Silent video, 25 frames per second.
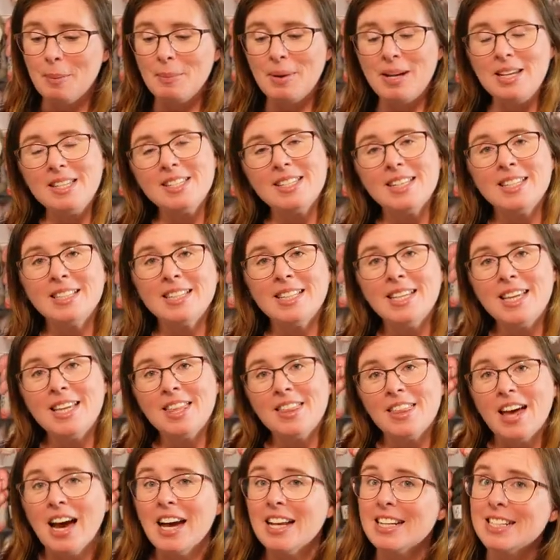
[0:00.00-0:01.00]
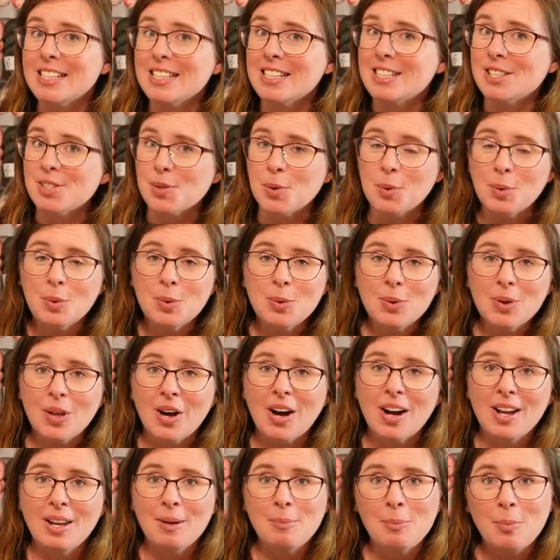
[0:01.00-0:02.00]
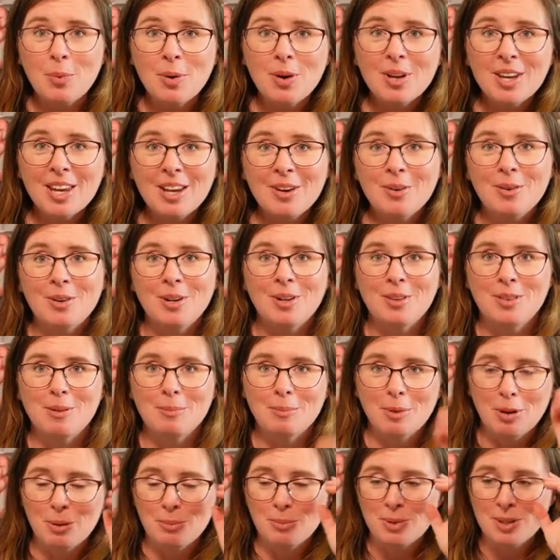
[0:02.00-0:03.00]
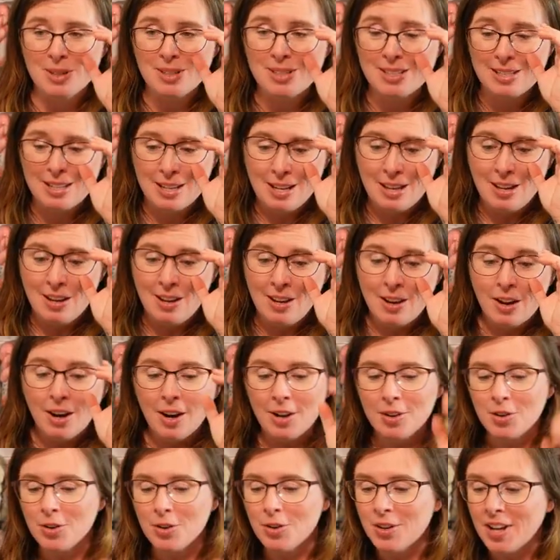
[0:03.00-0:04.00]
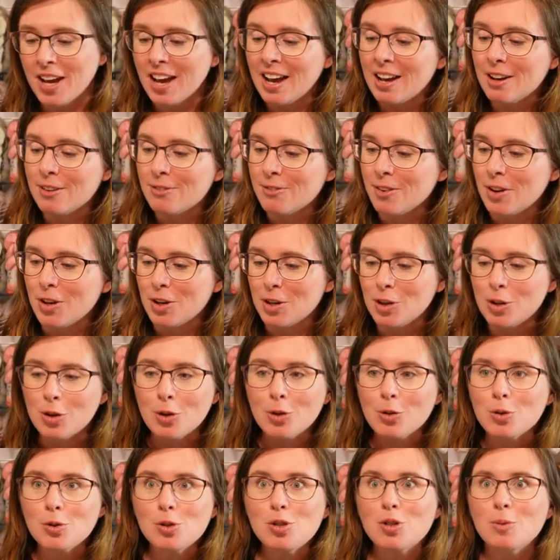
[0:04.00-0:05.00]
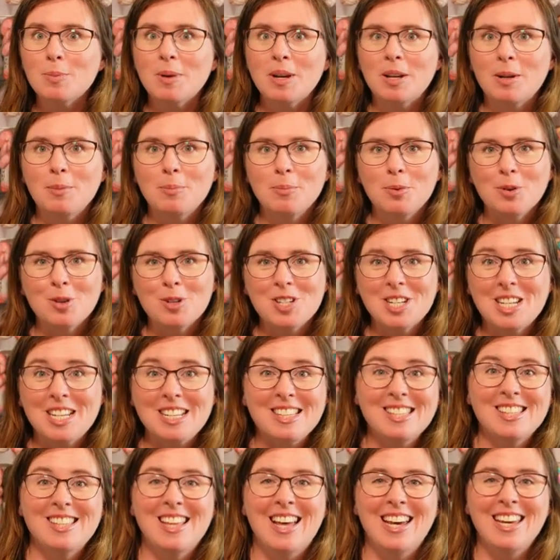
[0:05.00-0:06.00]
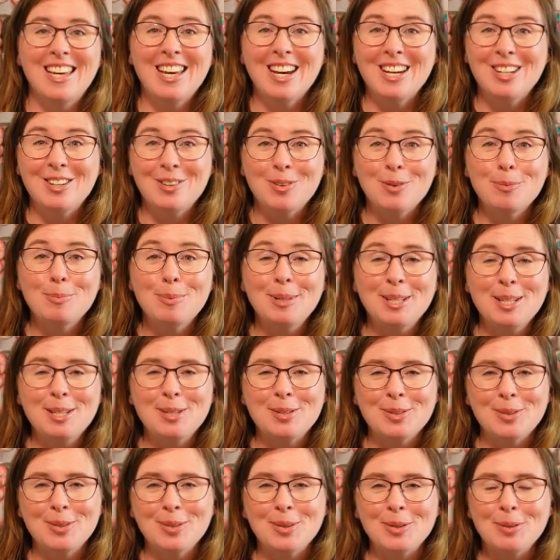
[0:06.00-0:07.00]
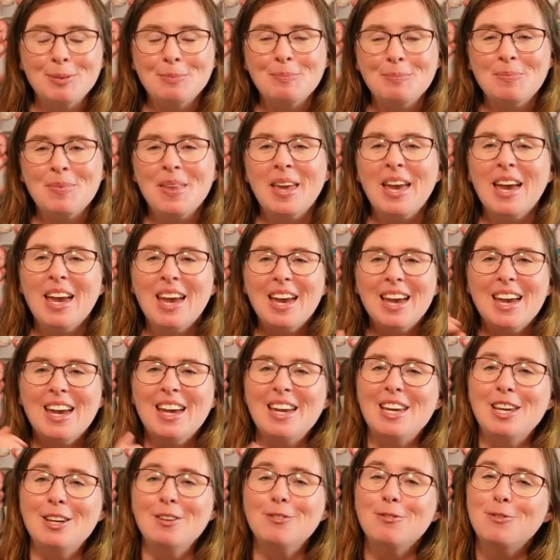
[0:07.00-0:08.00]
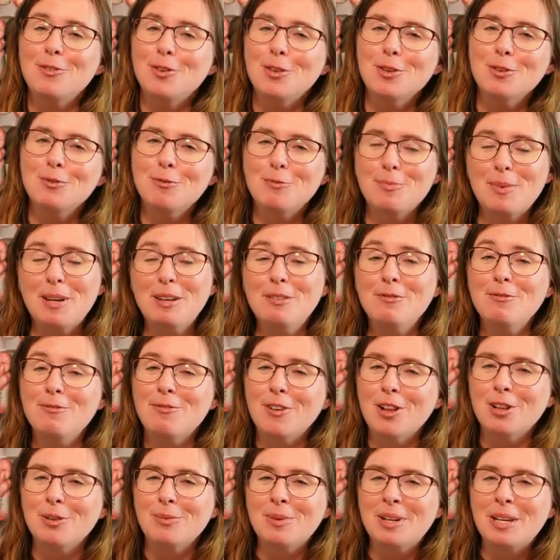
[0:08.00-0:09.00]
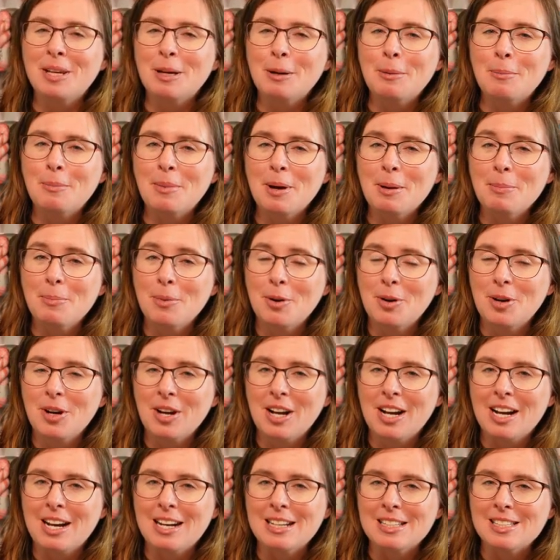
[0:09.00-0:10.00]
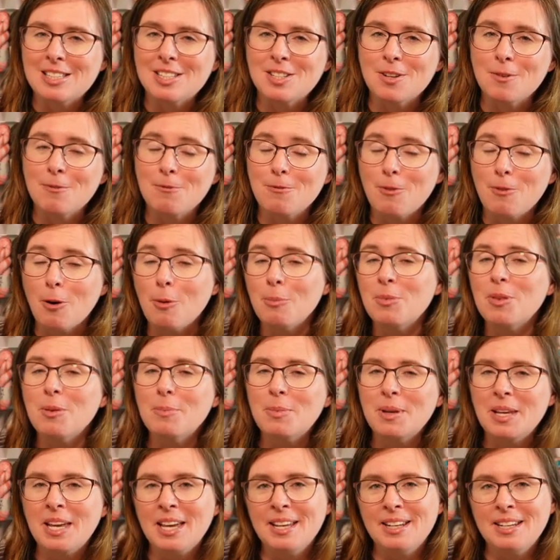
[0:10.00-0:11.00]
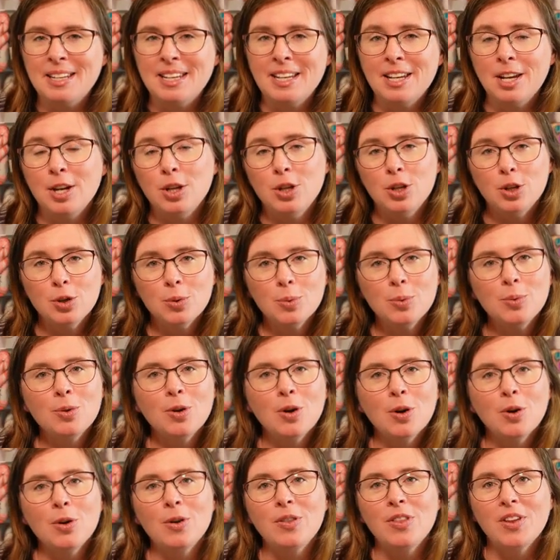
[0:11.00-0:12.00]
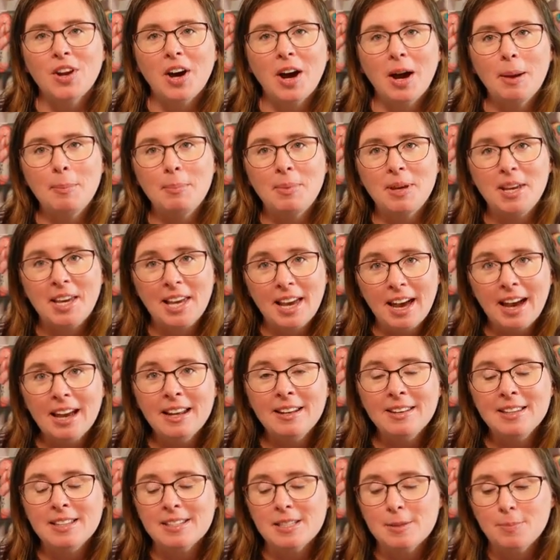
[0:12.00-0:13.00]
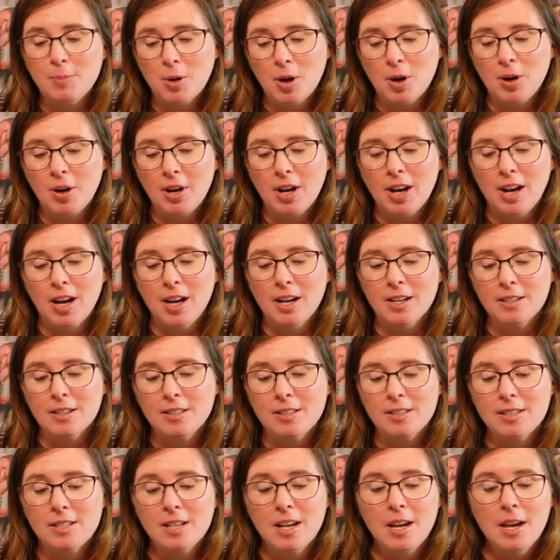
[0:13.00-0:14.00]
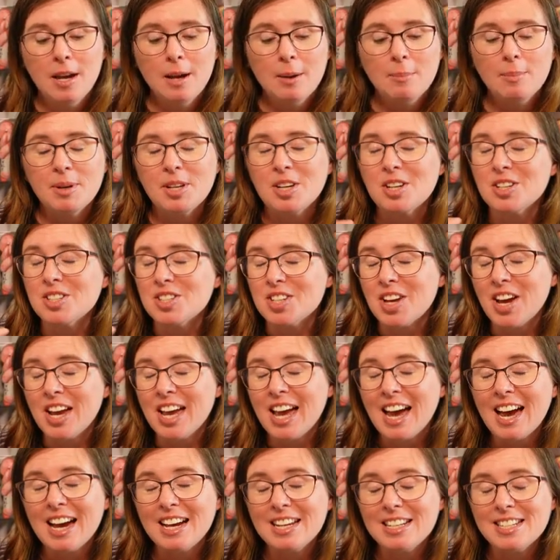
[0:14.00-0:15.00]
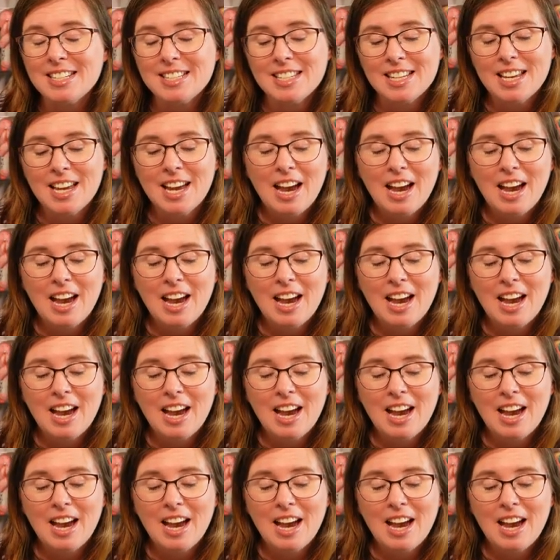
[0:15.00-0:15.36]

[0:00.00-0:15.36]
amazingly, that is all I am working on at the moment. I don't have a huge amount of projects like I normally do. If you've been following my podcast from the beginning, you'll know that I began this podcast because I had